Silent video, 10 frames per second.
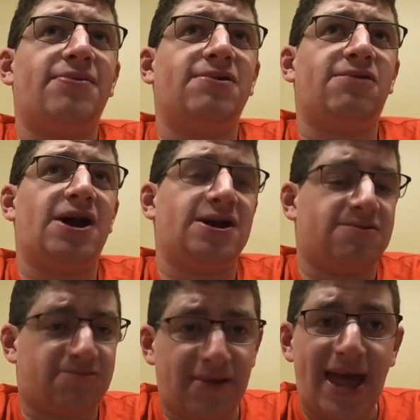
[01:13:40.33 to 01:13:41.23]

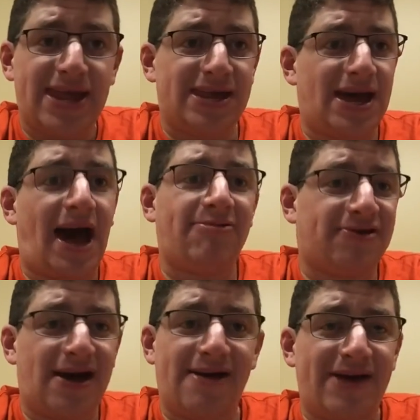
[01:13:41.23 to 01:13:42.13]
crimson red hair
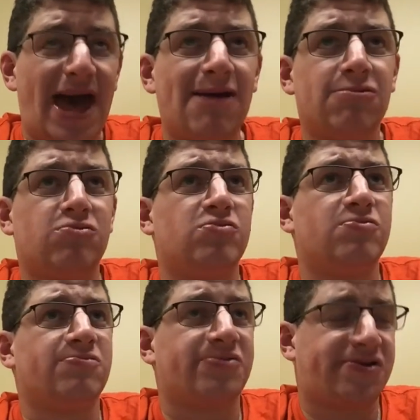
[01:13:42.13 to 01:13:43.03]
because I am
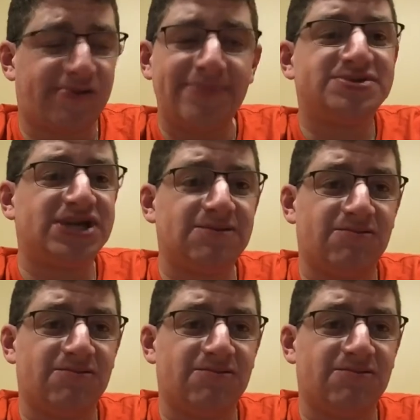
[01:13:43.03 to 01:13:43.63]
dyeing my hair.